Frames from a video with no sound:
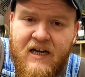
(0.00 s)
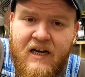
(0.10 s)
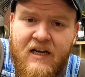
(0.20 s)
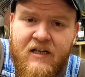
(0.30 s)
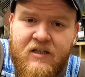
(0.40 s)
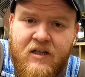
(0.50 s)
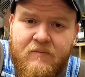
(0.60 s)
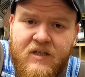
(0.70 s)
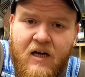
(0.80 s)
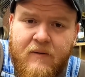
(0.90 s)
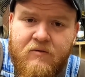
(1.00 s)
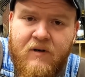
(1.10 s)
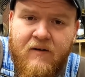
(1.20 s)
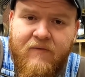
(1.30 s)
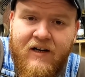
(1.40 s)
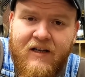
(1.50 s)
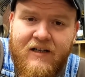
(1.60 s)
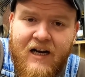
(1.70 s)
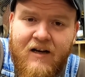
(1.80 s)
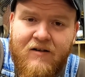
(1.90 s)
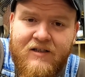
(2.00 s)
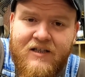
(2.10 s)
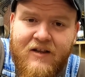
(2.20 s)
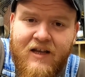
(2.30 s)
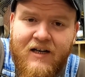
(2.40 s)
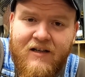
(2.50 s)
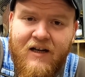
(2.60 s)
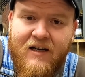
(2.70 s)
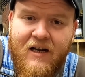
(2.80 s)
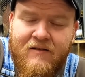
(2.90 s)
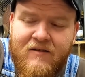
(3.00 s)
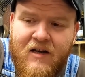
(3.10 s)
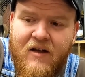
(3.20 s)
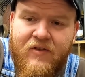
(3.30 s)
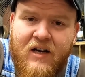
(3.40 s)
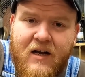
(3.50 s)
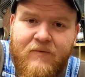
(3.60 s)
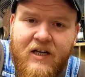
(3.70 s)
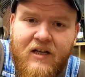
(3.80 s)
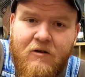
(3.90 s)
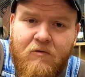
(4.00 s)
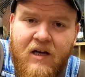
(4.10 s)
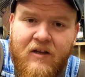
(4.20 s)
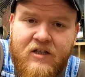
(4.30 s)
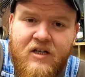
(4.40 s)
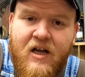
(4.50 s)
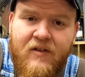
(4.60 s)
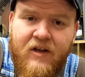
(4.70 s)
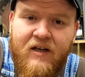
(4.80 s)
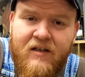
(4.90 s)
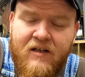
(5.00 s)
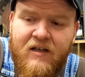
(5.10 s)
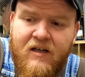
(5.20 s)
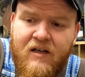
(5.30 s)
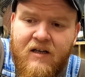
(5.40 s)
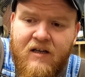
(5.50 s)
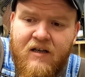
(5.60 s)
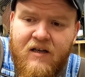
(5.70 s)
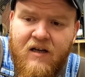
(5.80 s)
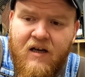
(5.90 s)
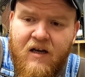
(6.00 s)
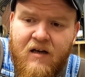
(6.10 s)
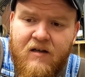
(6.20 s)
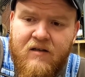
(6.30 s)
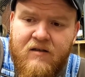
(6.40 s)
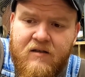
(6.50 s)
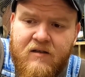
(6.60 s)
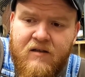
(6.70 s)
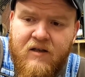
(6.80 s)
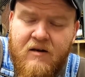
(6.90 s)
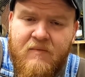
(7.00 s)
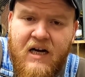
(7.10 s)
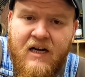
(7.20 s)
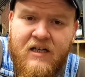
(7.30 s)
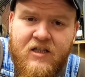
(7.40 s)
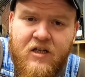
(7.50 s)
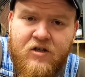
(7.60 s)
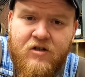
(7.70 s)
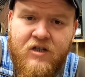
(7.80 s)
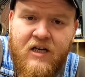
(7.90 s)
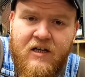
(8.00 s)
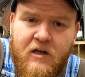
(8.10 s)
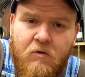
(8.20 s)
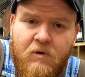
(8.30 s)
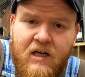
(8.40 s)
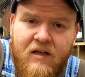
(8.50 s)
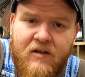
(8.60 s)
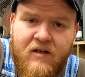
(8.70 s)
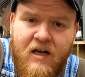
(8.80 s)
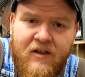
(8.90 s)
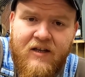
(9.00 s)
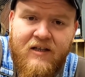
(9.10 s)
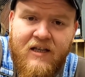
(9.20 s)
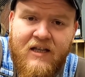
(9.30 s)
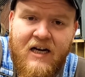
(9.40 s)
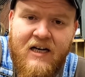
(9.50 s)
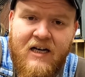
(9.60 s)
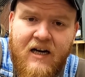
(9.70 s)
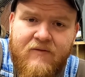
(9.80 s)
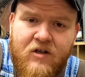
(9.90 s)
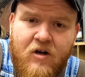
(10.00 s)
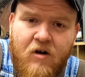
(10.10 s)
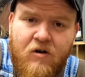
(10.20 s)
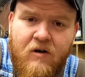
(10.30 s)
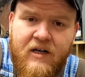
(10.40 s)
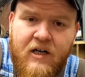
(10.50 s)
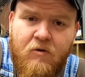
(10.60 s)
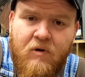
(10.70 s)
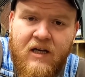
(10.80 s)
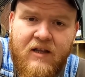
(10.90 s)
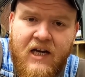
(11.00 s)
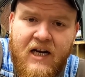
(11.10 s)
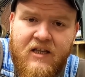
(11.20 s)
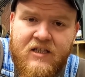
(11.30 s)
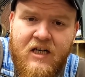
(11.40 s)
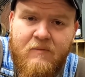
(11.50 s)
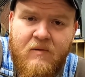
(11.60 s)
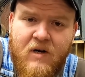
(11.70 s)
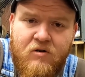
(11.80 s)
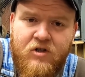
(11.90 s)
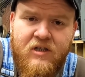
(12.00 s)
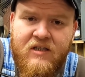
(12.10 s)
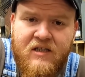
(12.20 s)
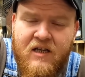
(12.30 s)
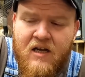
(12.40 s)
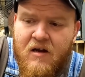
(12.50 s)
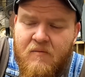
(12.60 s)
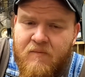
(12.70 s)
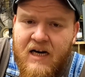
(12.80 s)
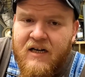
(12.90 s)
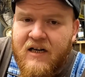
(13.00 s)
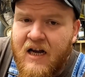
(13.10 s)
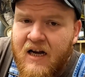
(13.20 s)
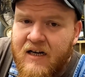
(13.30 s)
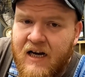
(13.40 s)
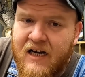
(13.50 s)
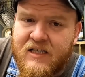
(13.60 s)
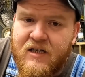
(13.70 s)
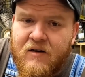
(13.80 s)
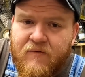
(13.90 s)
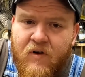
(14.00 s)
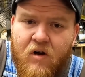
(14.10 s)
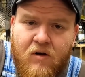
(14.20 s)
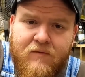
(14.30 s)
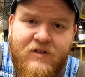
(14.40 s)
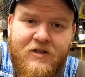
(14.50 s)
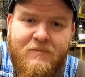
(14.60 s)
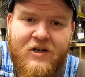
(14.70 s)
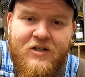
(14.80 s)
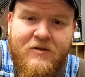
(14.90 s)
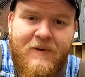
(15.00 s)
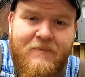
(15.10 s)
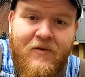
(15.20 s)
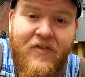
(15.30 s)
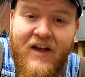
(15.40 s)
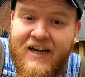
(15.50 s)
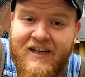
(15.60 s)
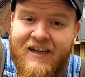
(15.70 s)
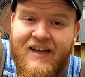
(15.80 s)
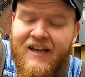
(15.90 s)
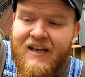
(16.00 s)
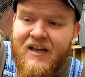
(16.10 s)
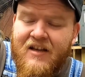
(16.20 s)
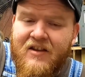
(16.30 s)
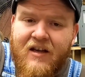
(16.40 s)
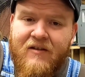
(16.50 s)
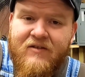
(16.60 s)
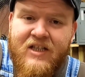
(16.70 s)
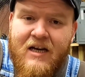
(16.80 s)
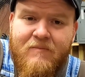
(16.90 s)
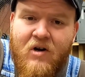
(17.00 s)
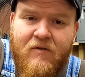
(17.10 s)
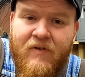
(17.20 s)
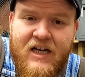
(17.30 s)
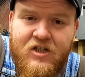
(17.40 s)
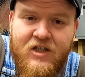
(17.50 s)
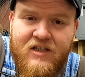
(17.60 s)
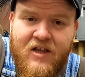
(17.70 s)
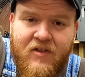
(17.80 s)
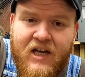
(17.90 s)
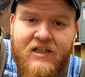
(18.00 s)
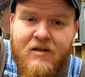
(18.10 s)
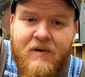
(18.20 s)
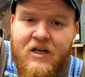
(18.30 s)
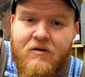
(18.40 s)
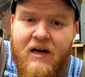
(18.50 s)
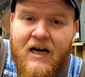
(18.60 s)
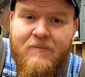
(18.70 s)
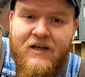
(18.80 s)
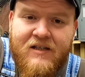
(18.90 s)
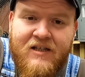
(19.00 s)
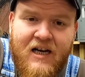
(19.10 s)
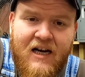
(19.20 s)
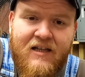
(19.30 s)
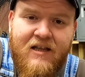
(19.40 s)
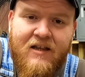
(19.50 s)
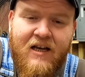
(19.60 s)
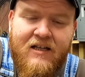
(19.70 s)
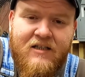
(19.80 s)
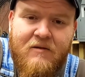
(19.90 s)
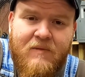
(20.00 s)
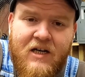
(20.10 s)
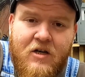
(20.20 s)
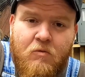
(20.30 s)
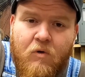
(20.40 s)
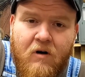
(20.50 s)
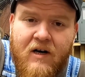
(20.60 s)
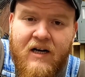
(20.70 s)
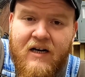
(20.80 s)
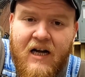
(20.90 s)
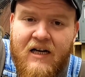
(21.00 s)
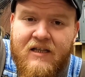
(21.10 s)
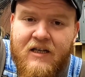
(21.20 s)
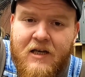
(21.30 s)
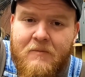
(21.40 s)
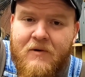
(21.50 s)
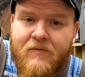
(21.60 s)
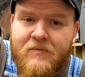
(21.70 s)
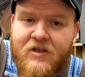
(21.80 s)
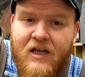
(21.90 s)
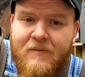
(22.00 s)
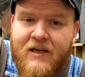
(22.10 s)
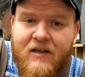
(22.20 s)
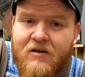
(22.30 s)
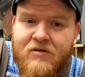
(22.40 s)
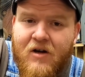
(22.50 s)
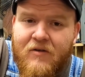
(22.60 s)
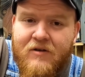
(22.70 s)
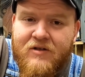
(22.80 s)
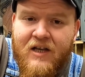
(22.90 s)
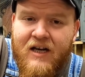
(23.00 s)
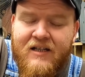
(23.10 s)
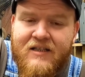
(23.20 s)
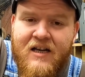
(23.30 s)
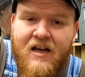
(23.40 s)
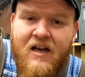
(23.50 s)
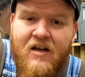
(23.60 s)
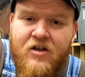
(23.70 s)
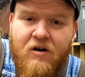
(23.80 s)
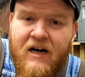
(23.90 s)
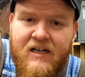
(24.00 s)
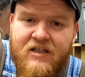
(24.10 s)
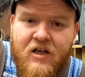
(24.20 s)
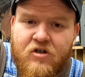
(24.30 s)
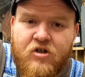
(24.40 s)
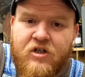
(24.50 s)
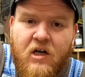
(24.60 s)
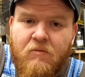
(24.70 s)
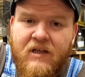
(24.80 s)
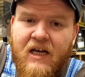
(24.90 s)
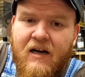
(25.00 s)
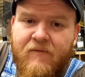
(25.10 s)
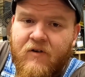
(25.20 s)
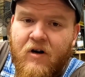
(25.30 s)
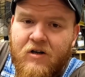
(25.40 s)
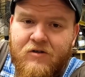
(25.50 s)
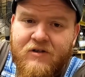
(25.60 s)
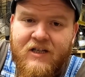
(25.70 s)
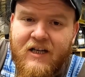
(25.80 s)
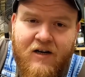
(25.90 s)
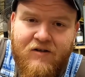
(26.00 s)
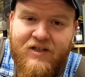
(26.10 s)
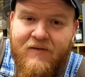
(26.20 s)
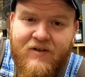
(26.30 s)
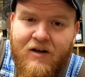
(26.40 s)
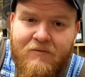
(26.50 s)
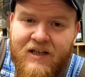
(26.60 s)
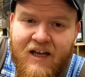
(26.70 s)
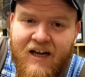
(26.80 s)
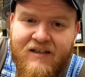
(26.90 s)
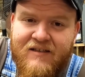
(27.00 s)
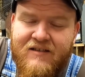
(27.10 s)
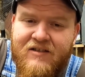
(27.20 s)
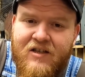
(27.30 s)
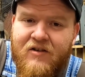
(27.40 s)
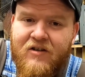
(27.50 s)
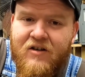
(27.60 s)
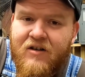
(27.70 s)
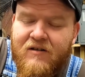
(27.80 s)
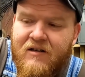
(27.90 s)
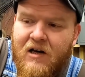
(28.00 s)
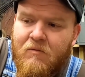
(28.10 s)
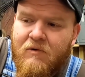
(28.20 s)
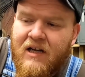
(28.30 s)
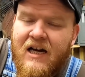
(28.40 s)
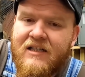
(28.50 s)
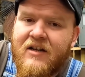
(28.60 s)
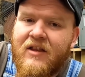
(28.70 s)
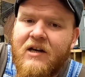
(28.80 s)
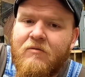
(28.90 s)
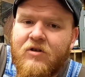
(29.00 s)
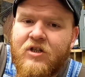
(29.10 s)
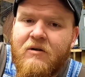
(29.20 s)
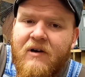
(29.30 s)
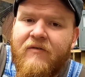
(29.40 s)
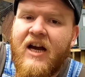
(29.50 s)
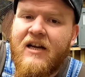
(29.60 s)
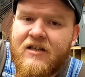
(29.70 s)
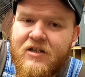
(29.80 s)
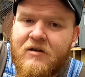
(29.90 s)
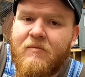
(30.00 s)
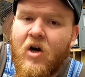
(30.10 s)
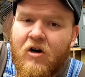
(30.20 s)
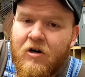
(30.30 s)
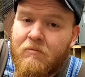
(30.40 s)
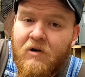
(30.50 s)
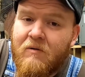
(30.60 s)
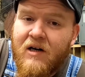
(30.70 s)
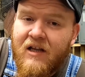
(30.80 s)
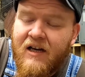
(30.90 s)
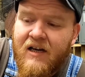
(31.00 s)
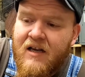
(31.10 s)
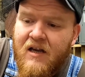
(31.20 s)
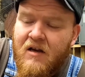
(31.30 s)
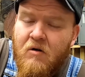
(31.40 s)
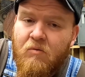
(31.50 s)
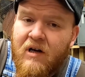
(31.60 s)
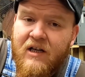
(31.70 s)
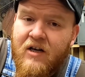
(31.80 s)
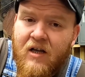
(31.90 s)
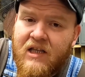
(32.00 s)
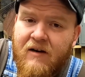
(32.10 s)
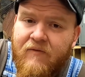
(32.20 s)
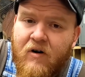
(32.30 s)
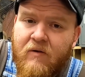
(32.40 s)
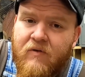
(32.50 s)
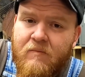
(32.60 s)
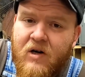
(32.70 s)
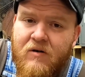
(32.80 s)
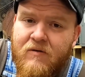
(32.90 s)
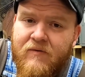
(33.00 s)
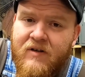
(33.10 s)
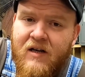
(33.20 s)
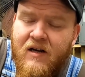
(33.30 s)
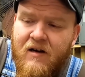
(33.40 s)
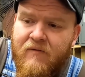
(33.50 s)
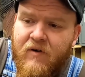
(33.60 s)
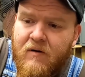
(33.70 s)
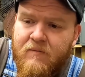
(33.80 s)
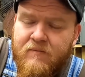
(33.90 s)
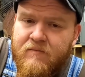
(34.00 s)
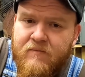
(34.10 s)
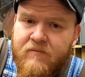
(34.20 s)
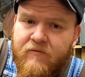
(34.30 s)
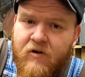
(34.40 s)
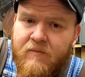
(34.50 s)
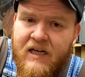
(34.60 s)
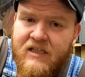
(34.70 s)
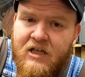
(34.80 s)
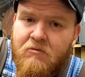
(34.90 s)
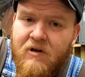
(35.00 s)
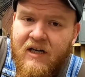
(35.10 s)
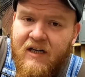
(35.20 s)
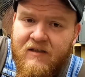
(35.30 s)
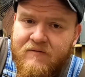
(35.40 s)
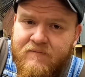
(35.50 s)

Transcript: ease sometimes when I'm feeling down, is to think like nothing I'm dealing with is nothing that my ancestors didn't deal with, nothing that they didn't have to conquer and deal with. They had the same emotions. Mankind hasn't evolved as much as people think. The same motivations, the things that make you happy and sad, the things that make you worried at night, that keep you from sleeping, all those things, your ancestors dealt with that for hundreds of years. They've dealt with that. So that we like to think we're so advanced and modern. We're really not that far removed from antiquity.